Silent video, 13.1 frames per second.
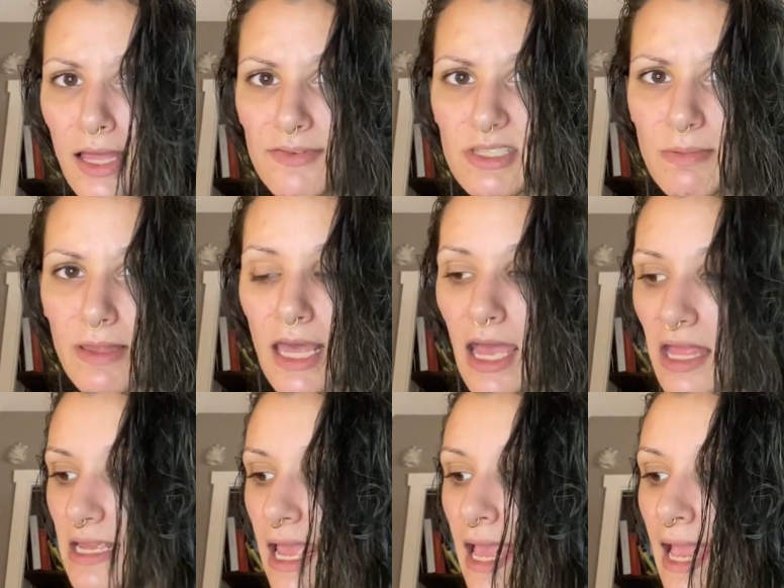life spend
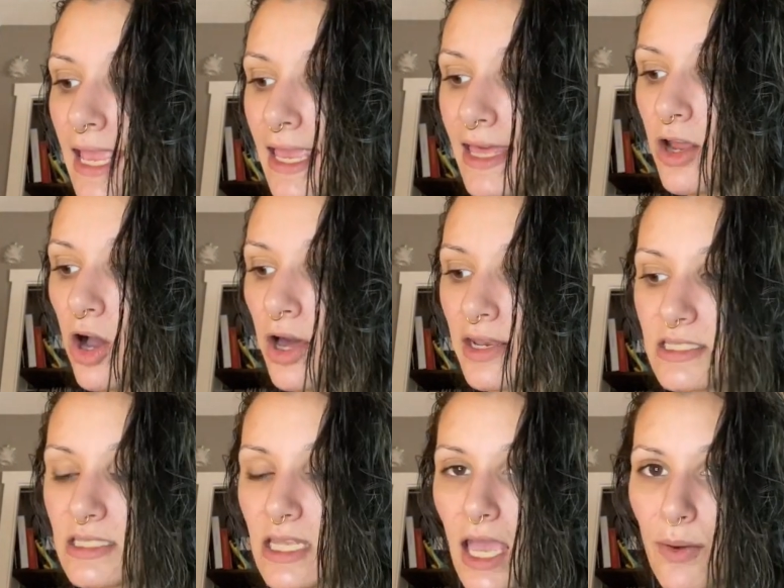that. And
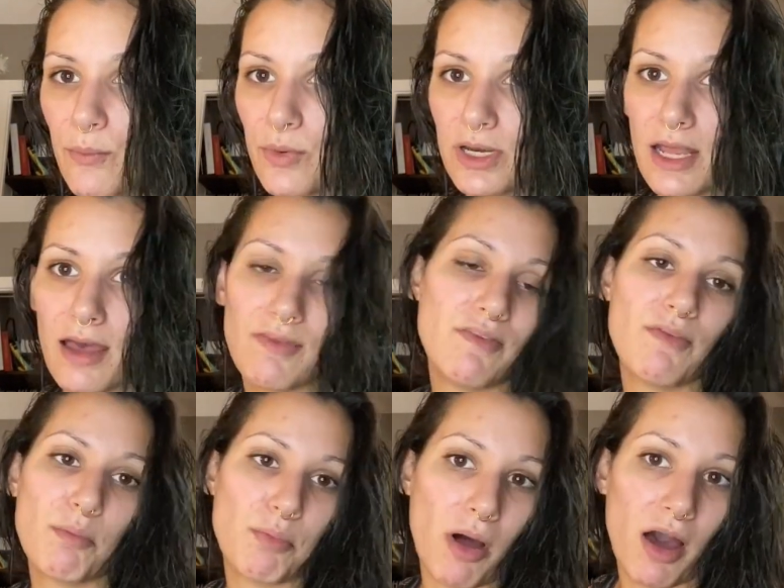honestly, I wouldn't have
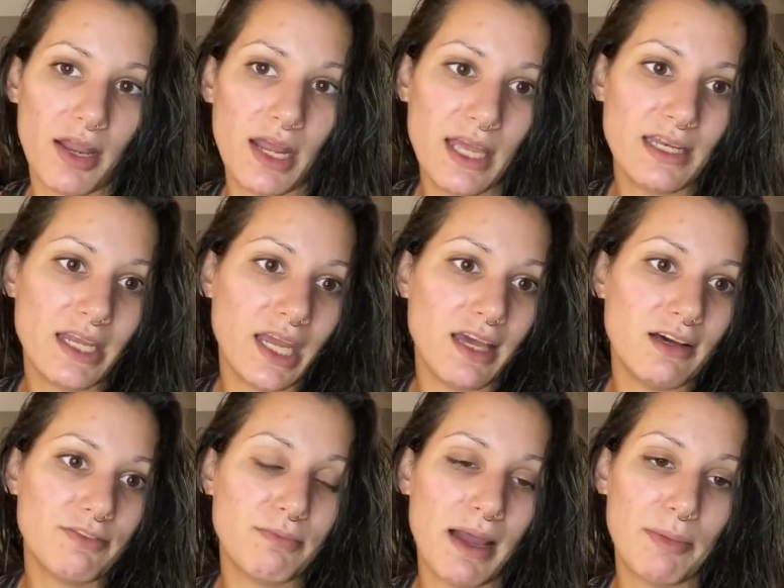even bought it
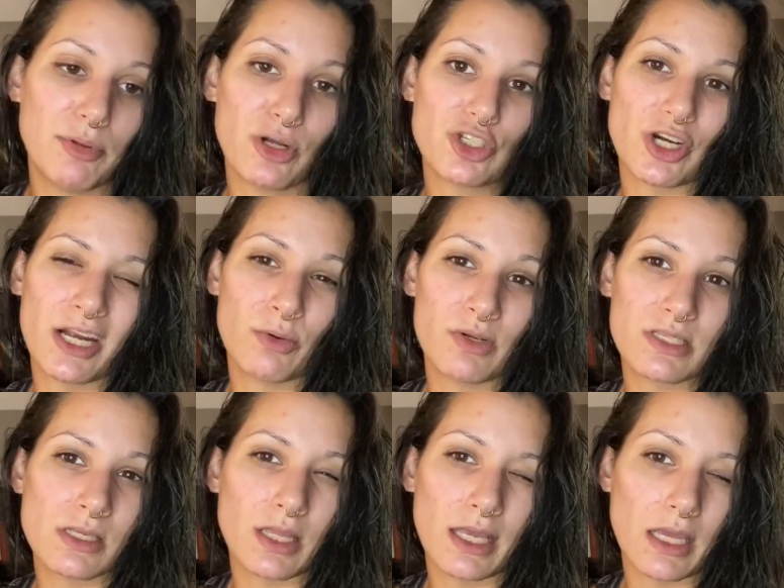if my blow dryer
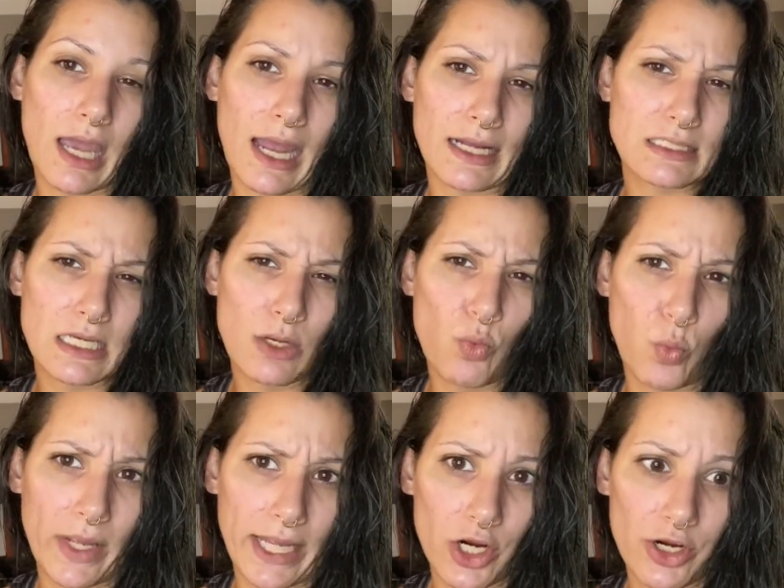wasn't like
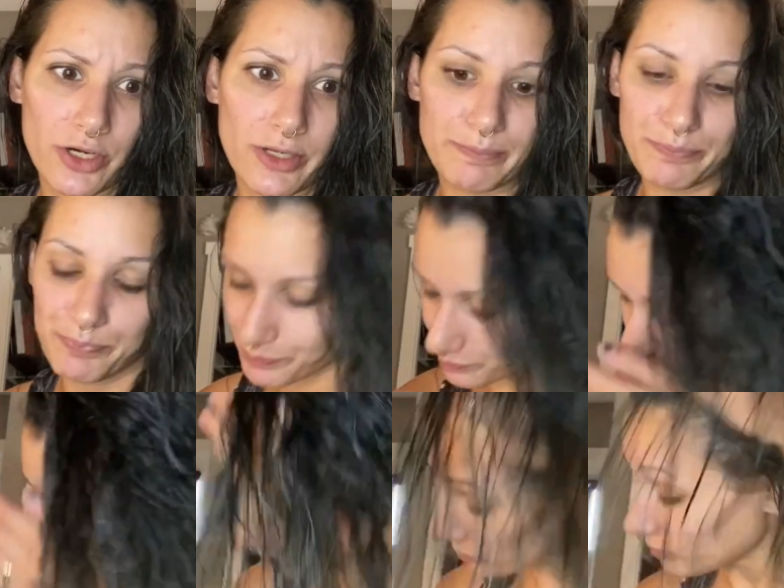acting weird.
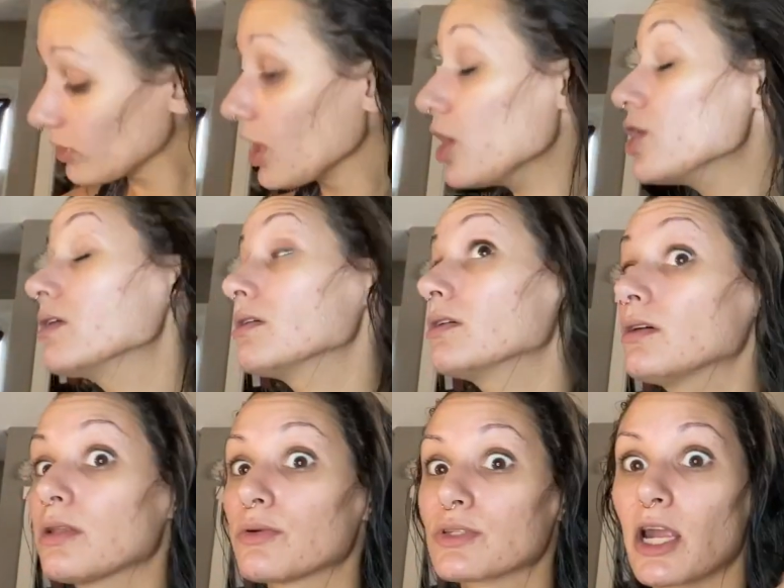
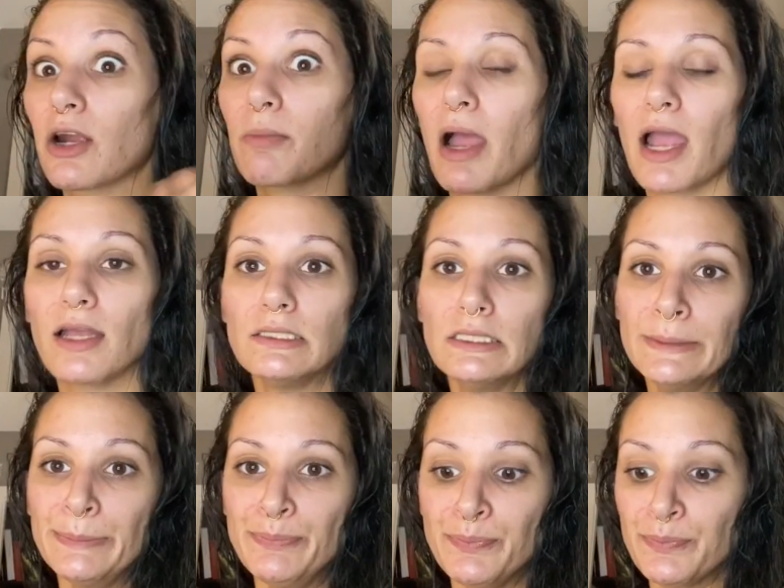Oh, there was a hair in my eye.
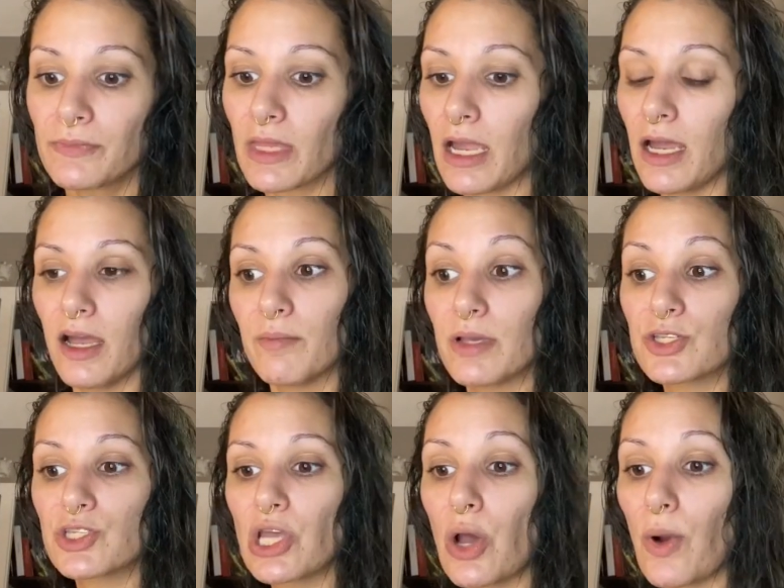Um,
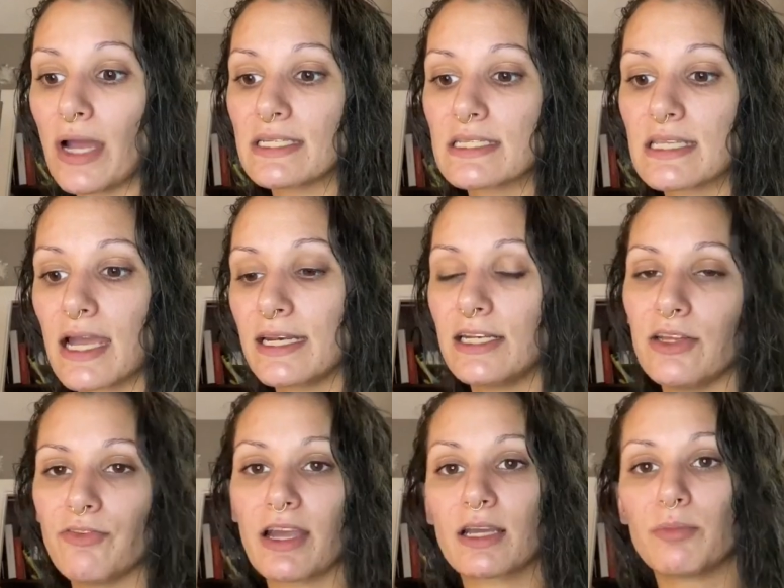so I decided
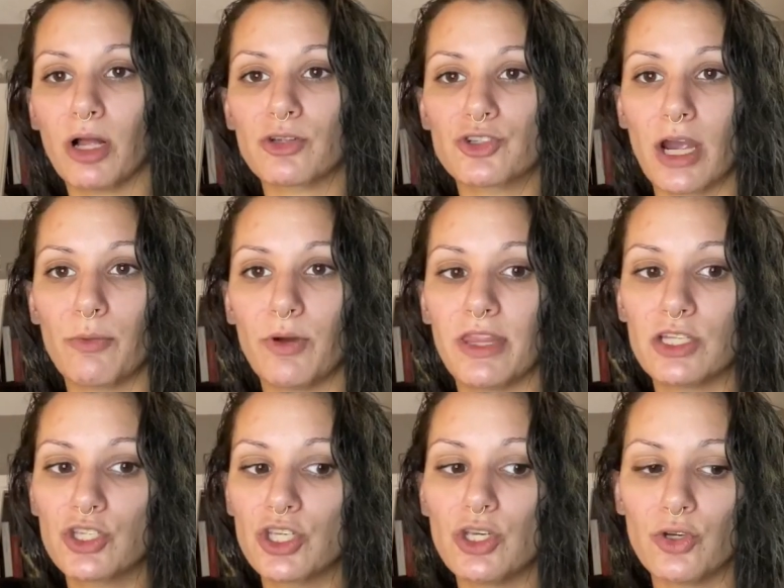if I could blow dry with
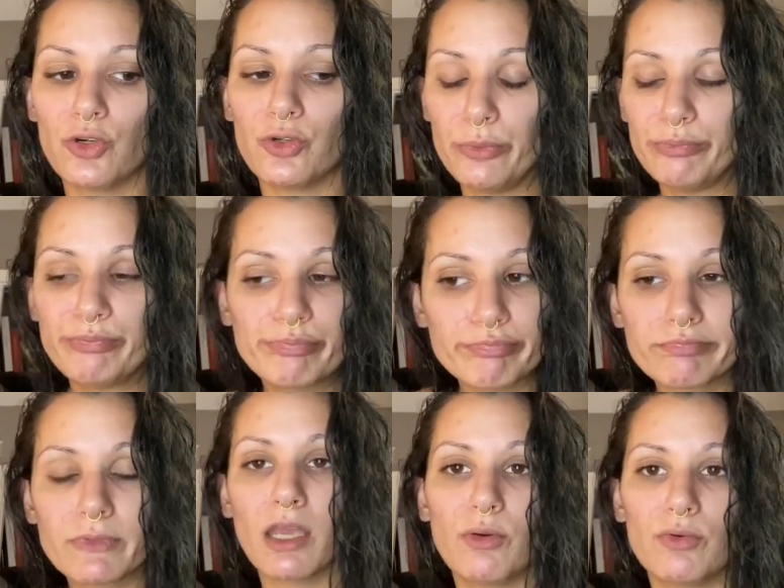it too,
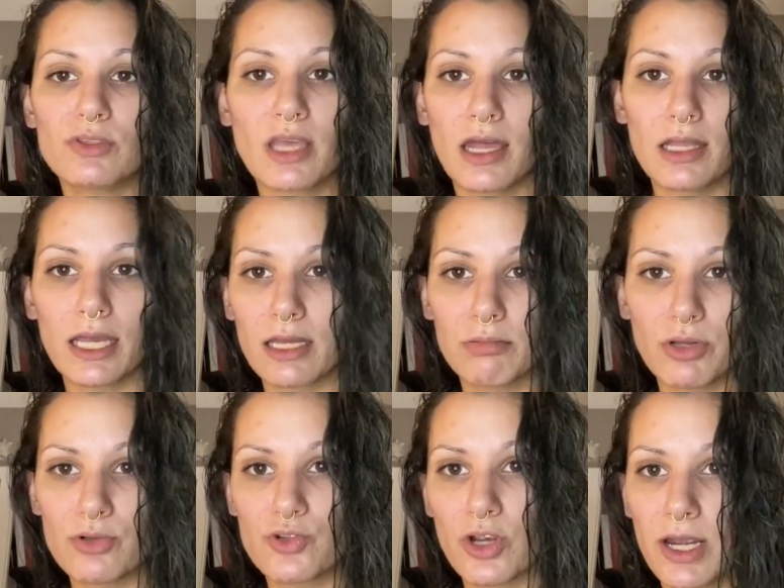it's kind of like a
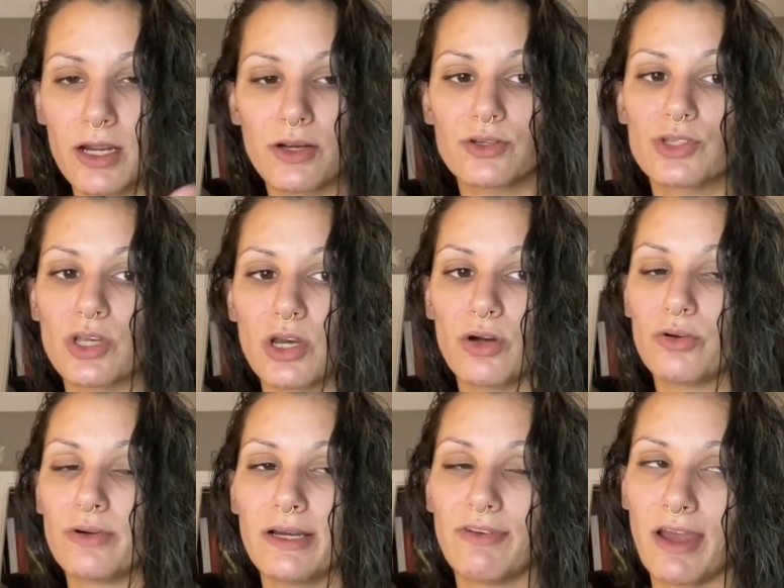blow dryer.
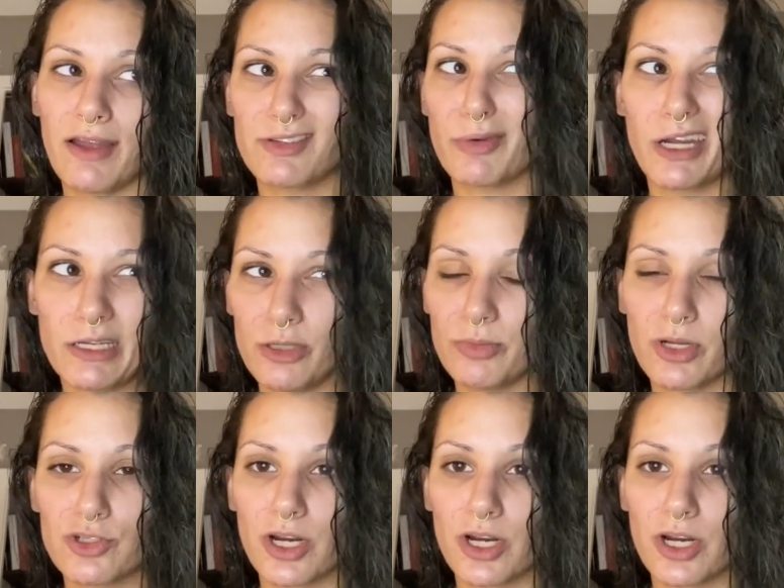So if I have to buy a new blow